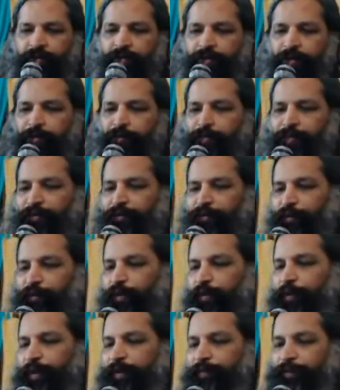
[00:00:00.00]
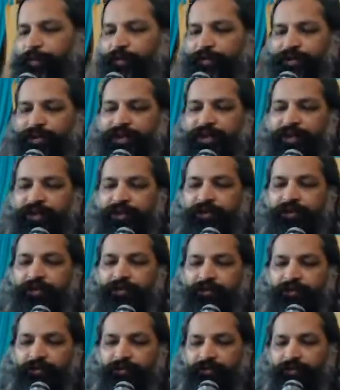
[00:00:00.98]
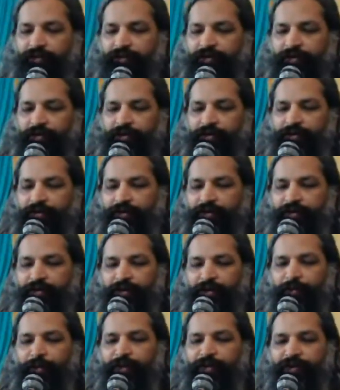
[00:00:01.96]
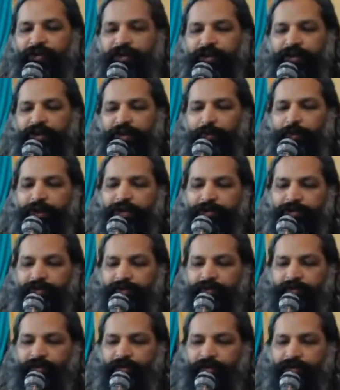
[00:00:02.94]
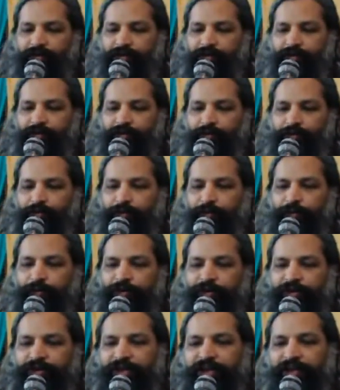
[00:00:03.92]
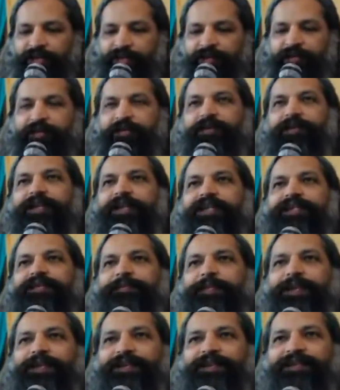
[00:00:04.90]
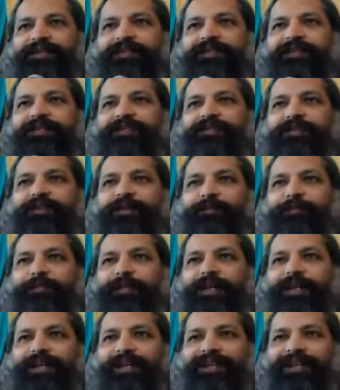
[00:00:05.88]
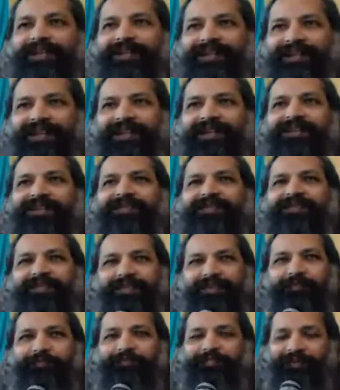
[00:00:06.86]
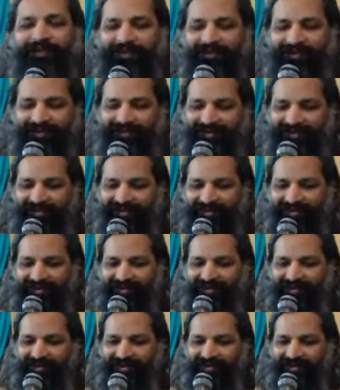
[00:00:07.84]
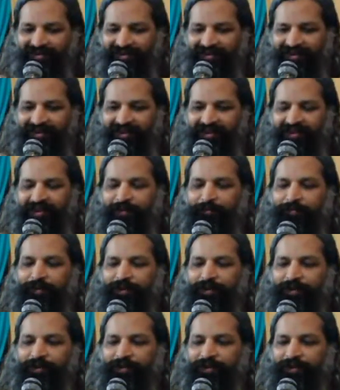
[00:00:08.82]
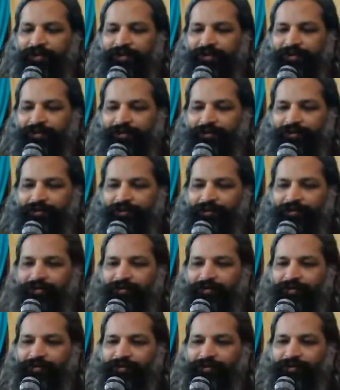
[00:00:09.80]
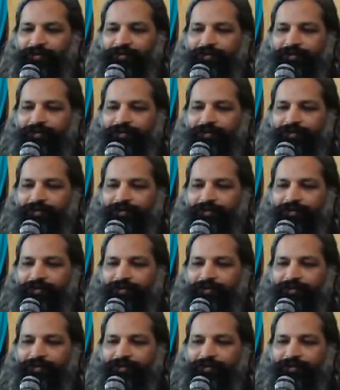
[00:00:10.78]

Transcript: Before we proceed, there was a request to share certain experiences from my last trip, and in particular, the